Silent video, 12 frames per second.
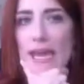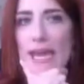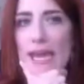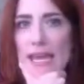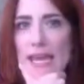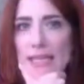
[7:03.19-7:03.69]

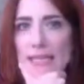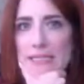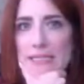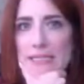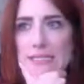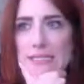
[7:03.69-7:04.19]

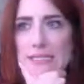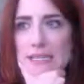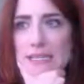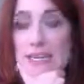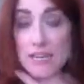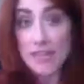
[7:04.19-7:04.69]
And
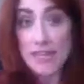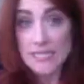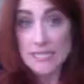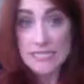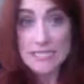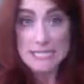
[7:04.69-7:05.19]
if I
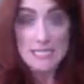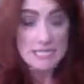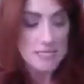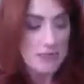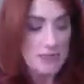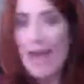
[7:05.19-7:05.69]
didn't
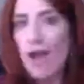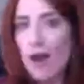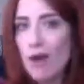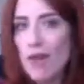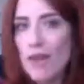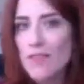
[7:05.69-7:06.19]

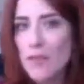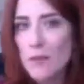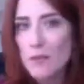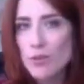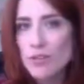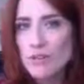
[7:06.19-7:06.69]
allow at that
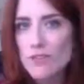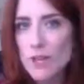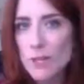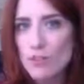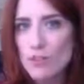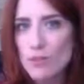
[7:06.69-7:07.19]
point for that
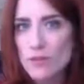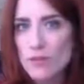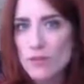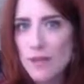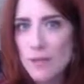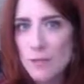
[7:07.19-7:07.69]
opportunity
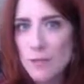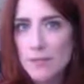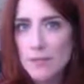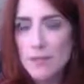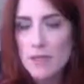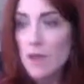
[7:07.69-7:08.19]
to come in,
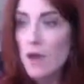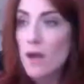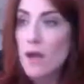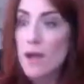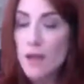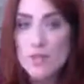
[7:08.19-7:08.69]

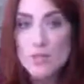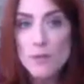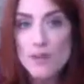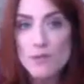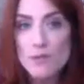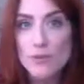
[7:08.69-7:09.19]
gosh, my
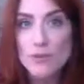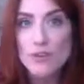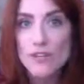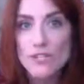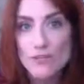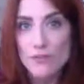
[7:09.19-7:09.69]
life would be
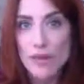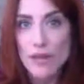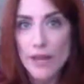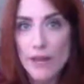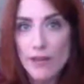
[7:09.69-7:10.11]
very different right now.